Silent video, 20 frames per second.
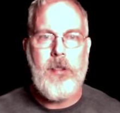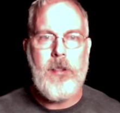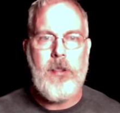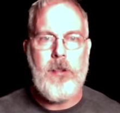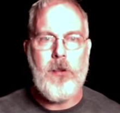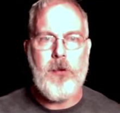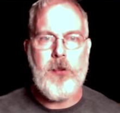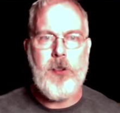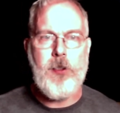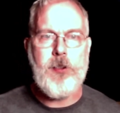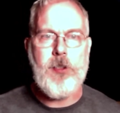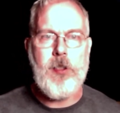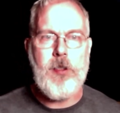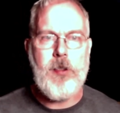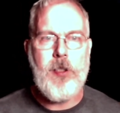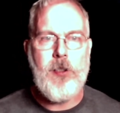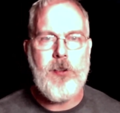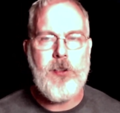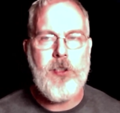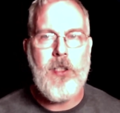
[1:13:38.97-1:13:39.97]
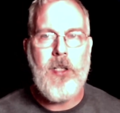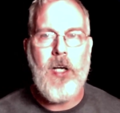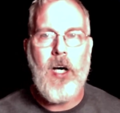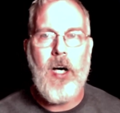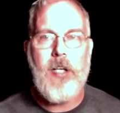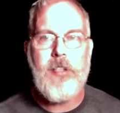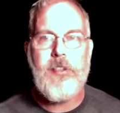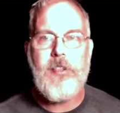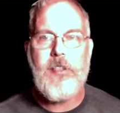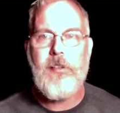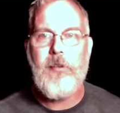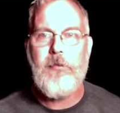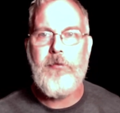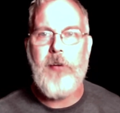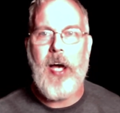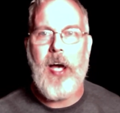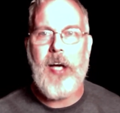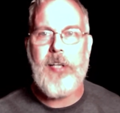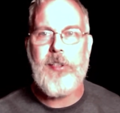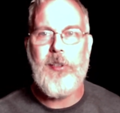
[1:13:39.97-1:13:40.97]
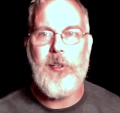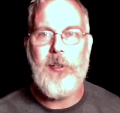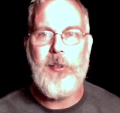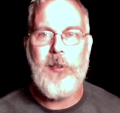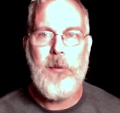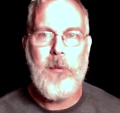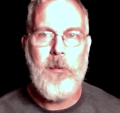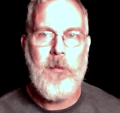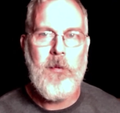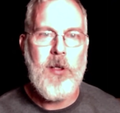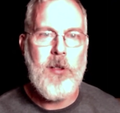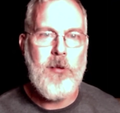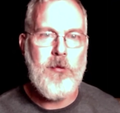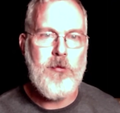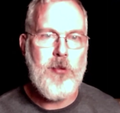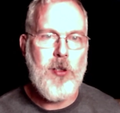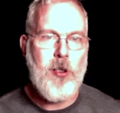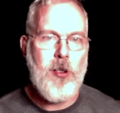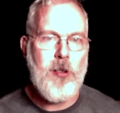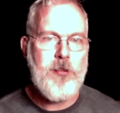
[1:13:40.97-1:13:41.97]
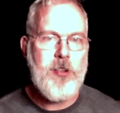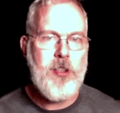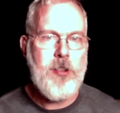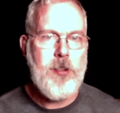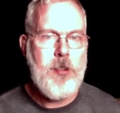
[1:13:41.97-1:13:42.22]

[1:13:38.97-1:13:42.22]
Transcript: You know, there's an, there's an us factor involved.